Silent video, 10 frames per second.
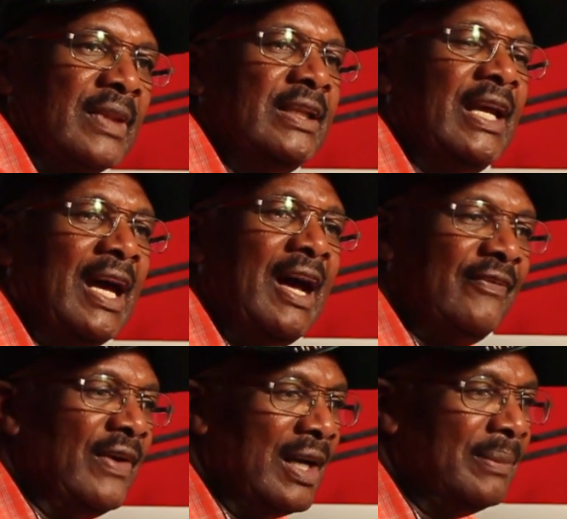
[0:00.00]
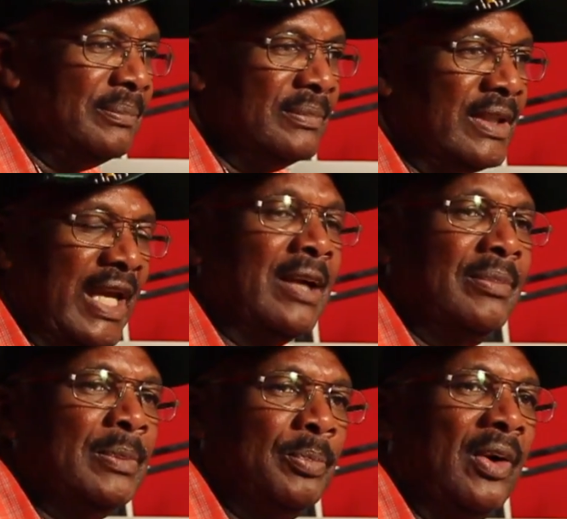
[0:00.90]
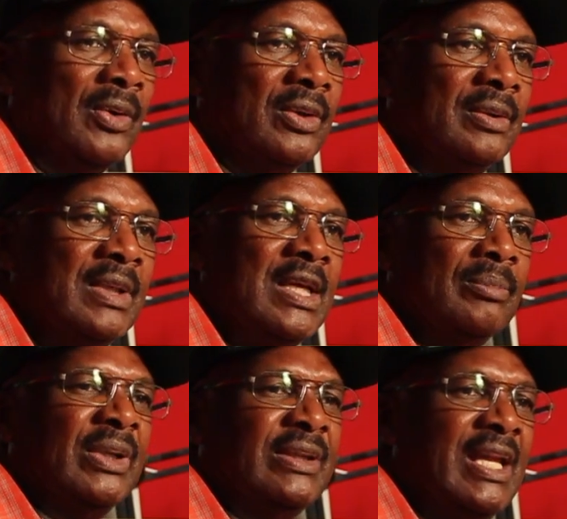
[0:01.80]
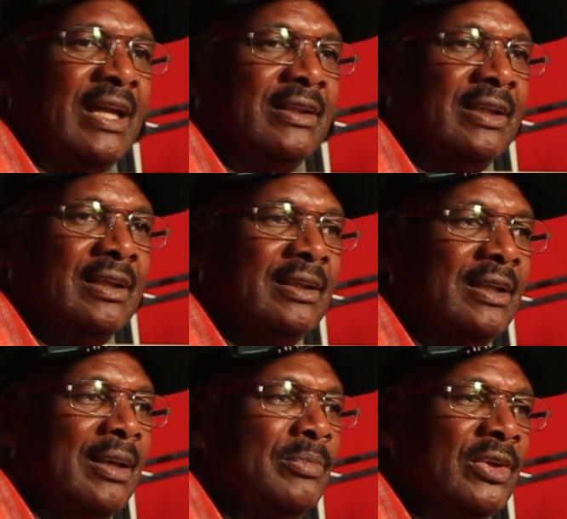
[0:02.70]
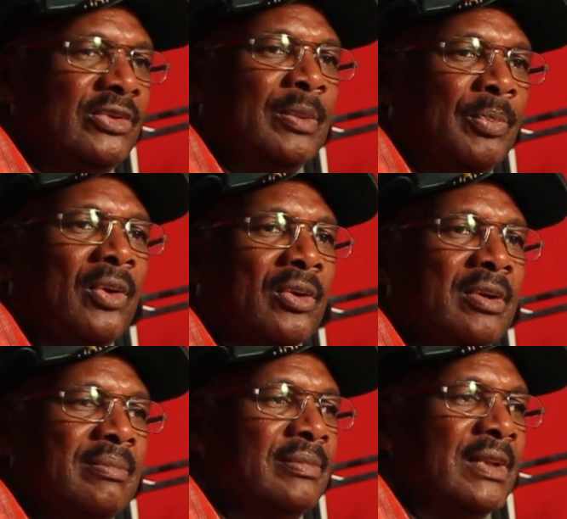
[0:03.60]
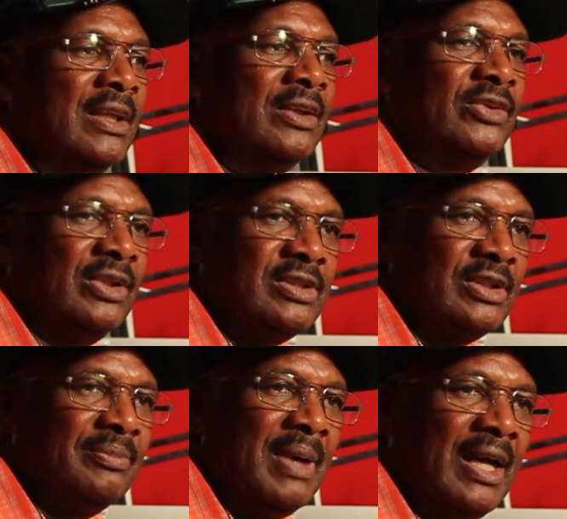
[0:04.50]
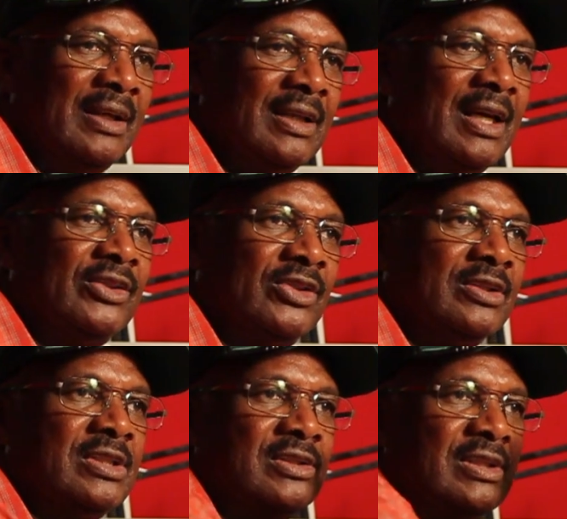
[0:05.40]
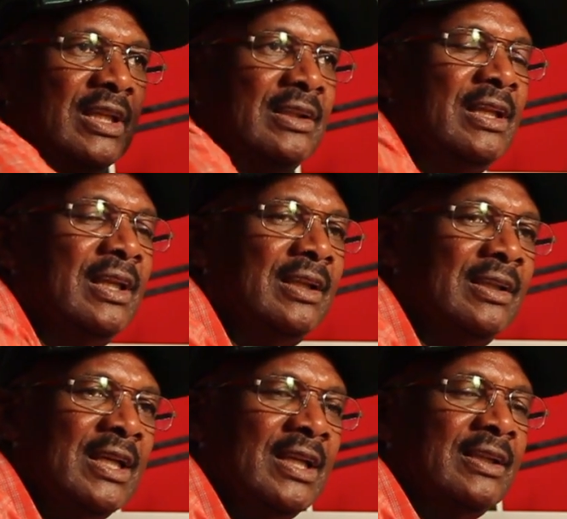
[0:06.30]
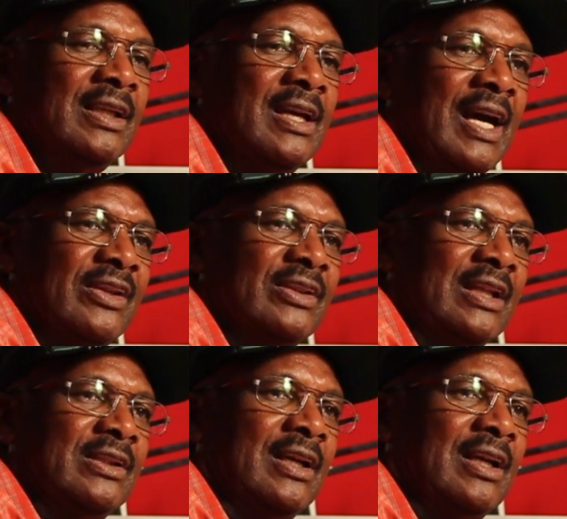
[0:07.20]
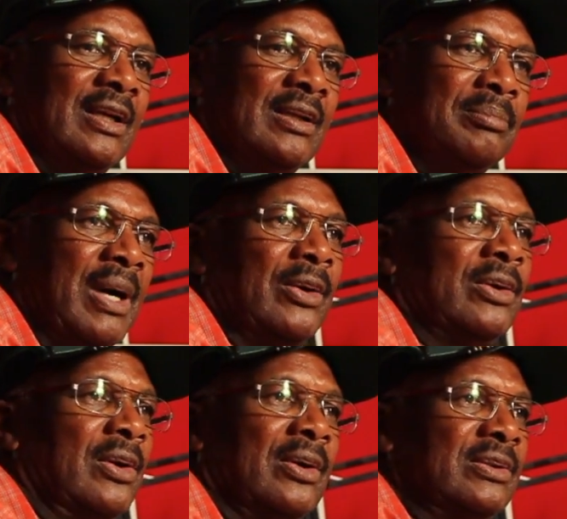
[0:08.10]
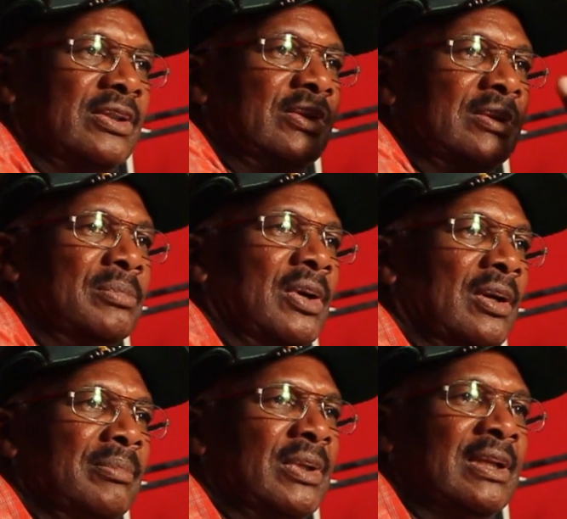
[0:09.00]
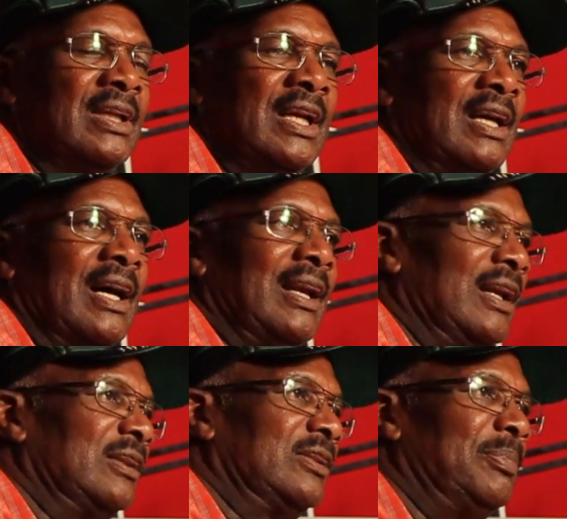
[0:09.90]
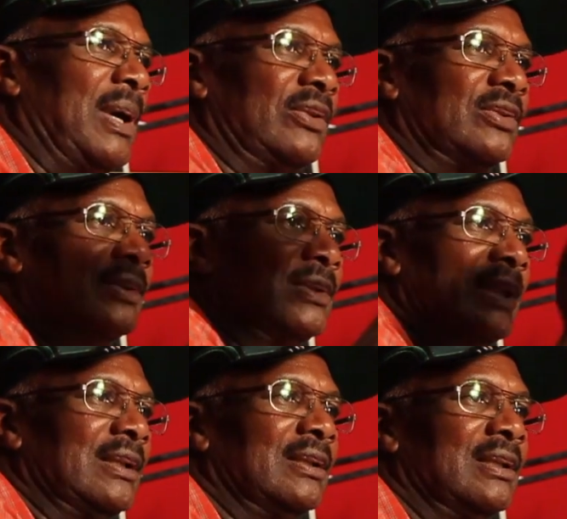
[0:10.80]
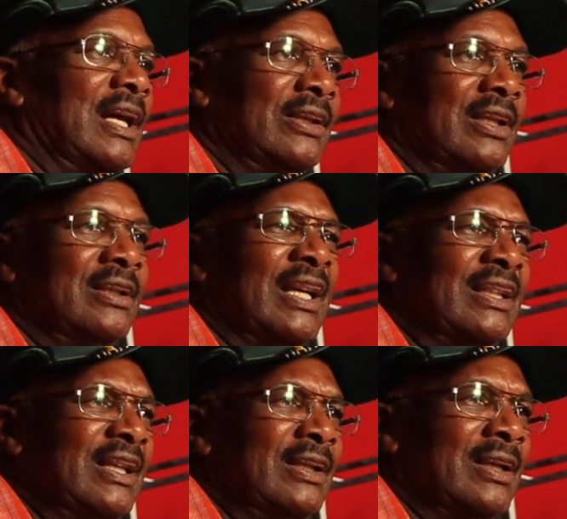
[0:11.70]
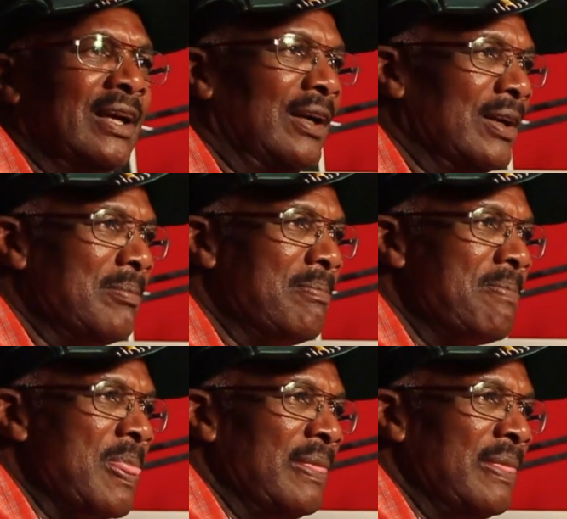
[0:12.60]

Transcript: They have Caribbean program, but not a music program such as mine, such as the guys that Barry Curtis in Birmingham, Alex Pascal in London, I think, and